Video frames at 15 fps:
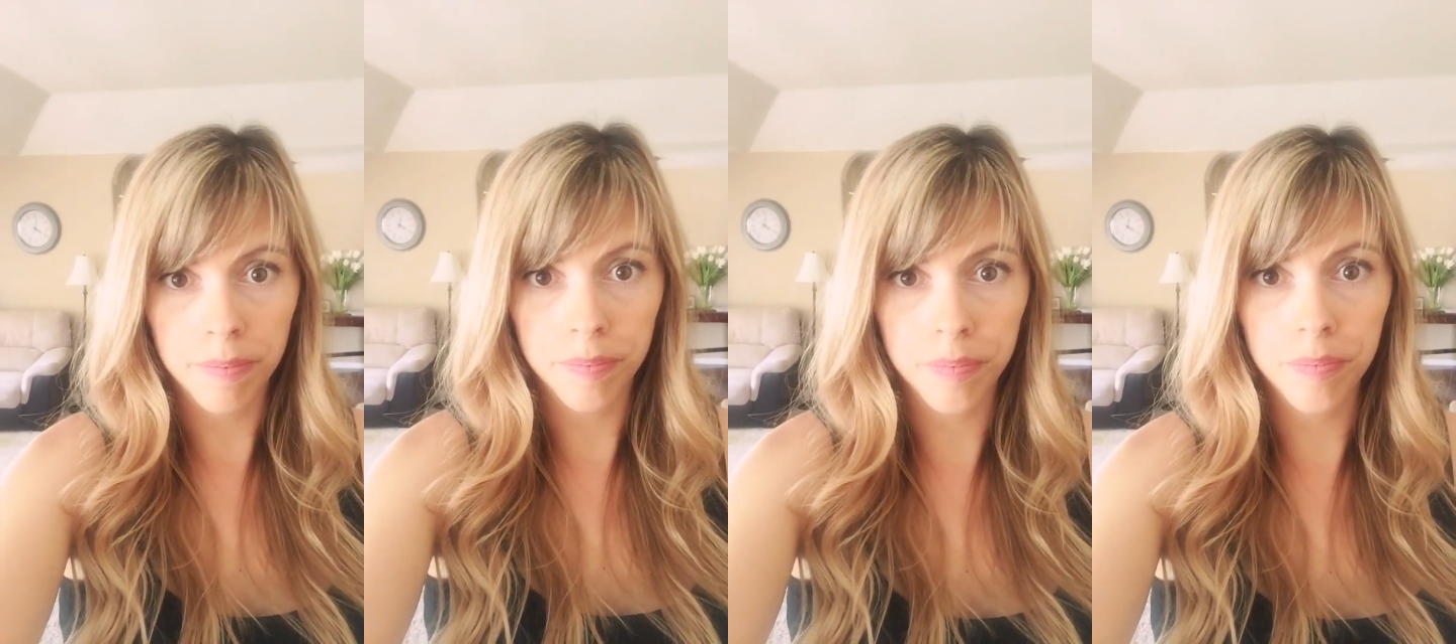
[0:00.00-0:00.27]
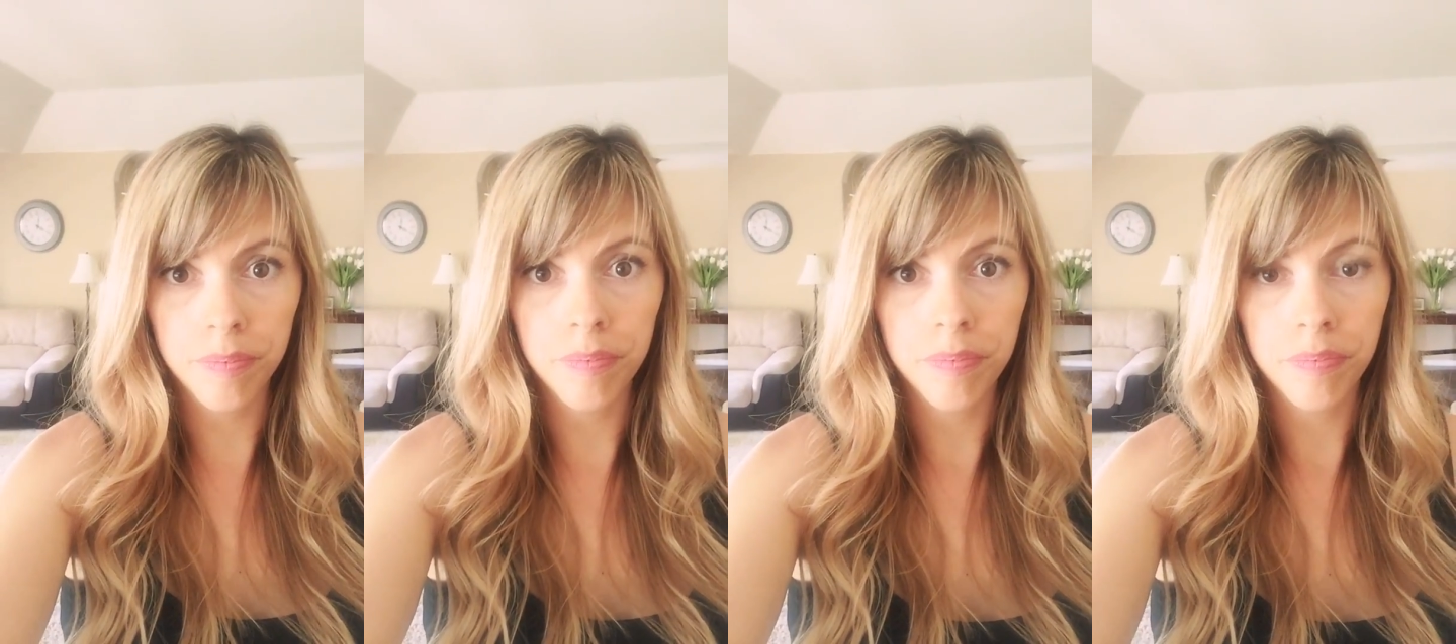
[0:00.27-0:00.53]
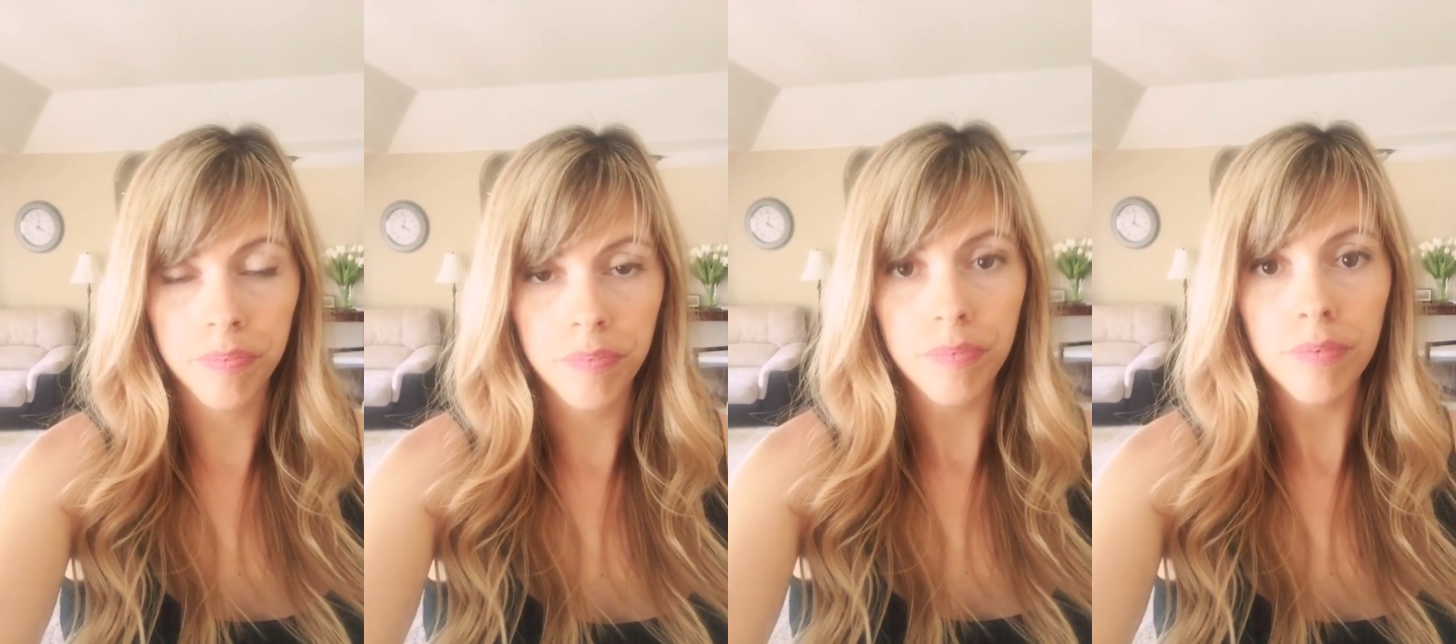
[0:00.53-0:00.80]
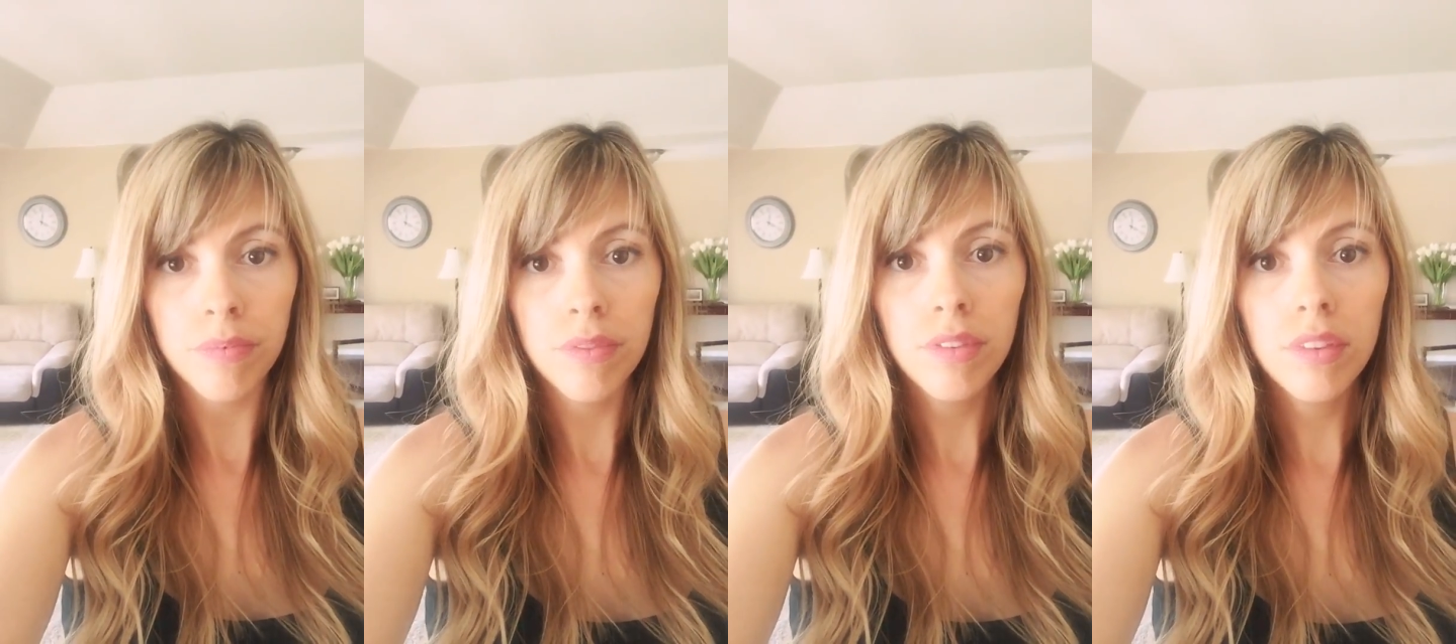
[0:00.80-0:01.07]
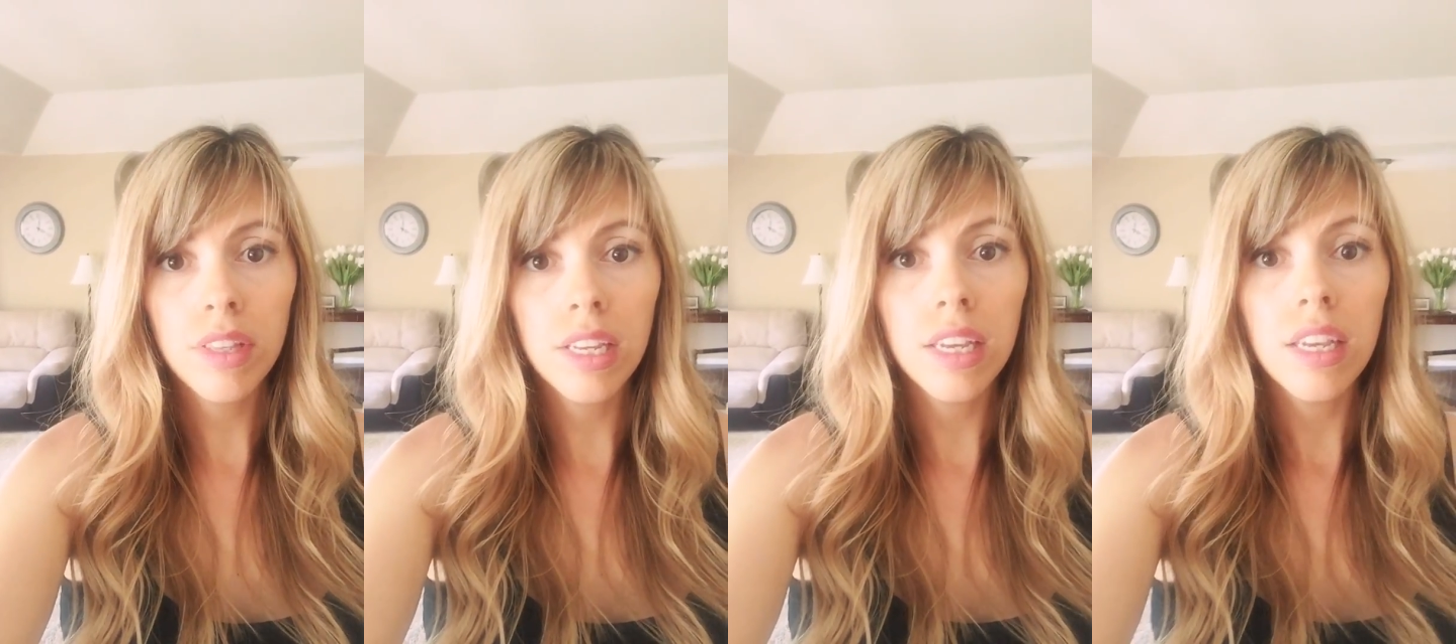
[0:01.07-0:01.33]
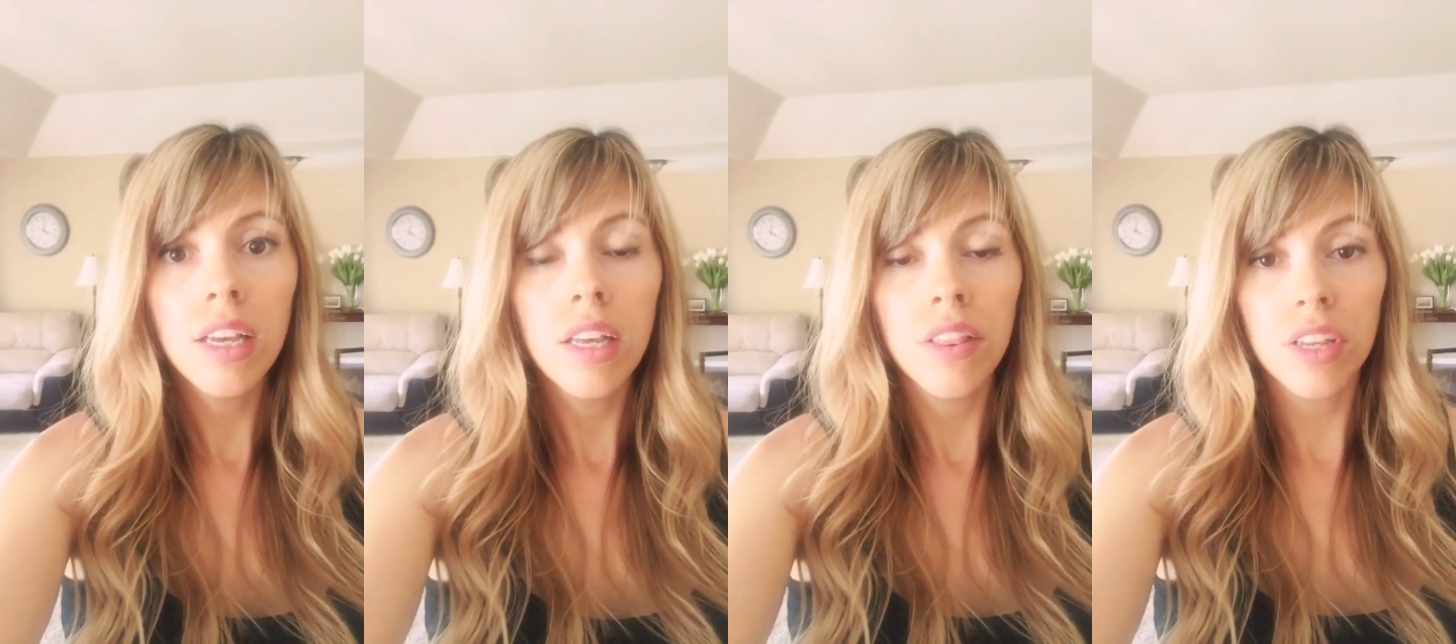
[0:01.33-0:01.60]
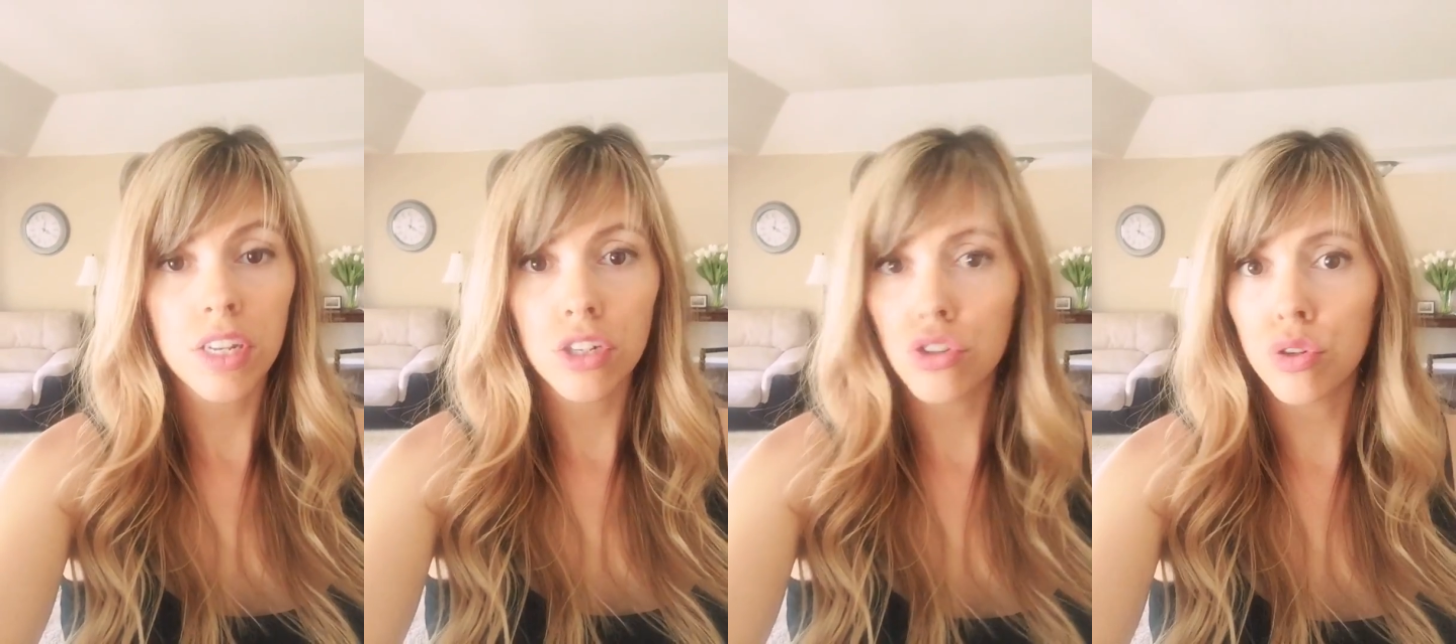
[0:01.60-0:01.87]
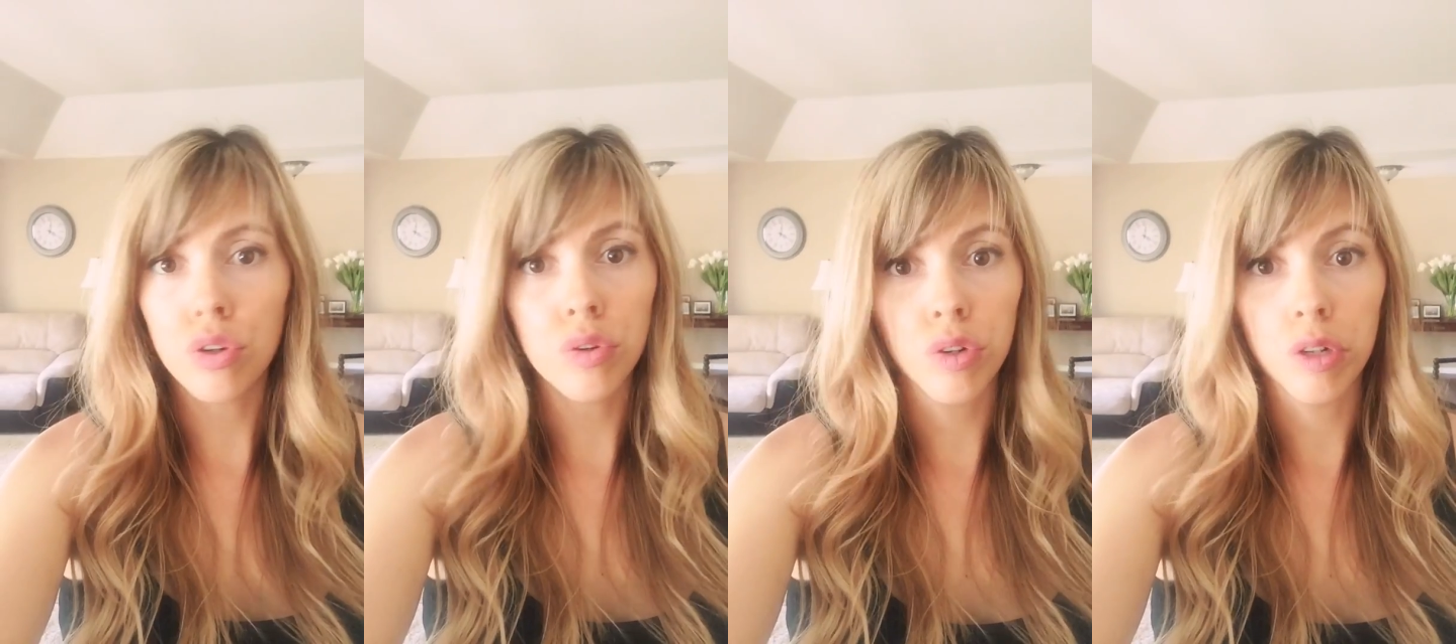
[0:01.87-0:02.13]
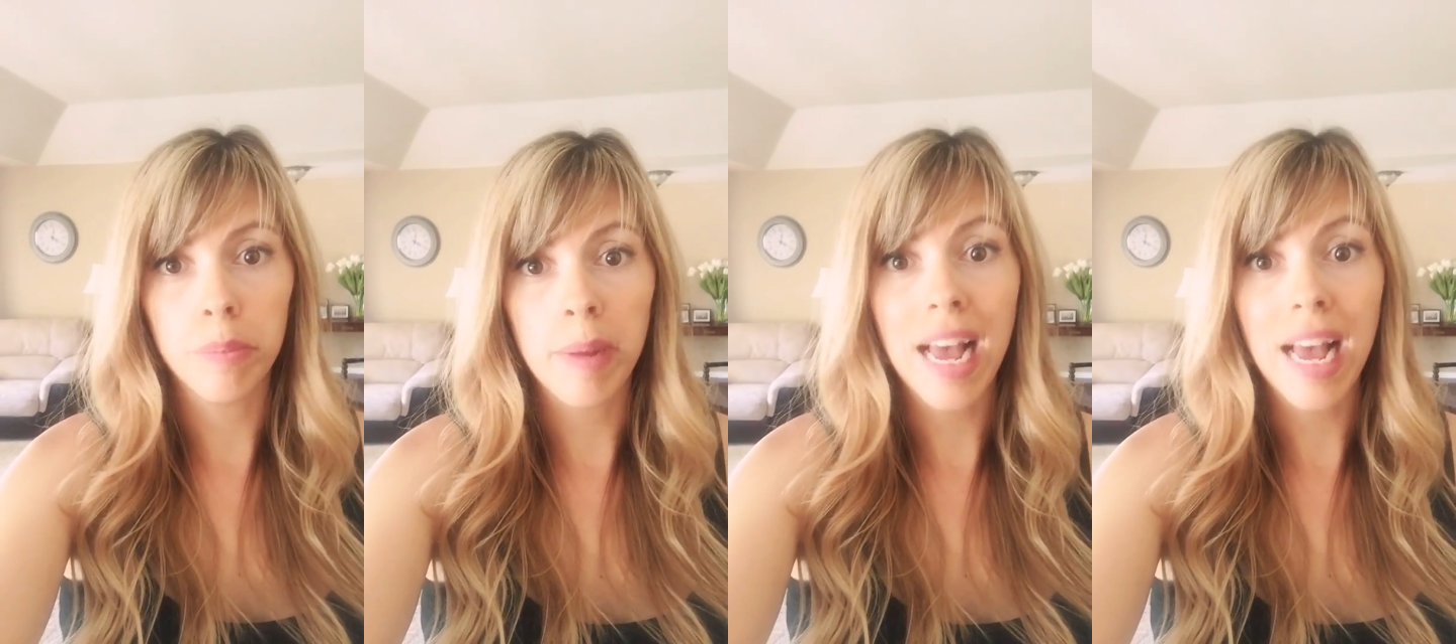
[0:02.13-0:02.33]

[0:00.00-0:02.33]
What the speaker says: the control group,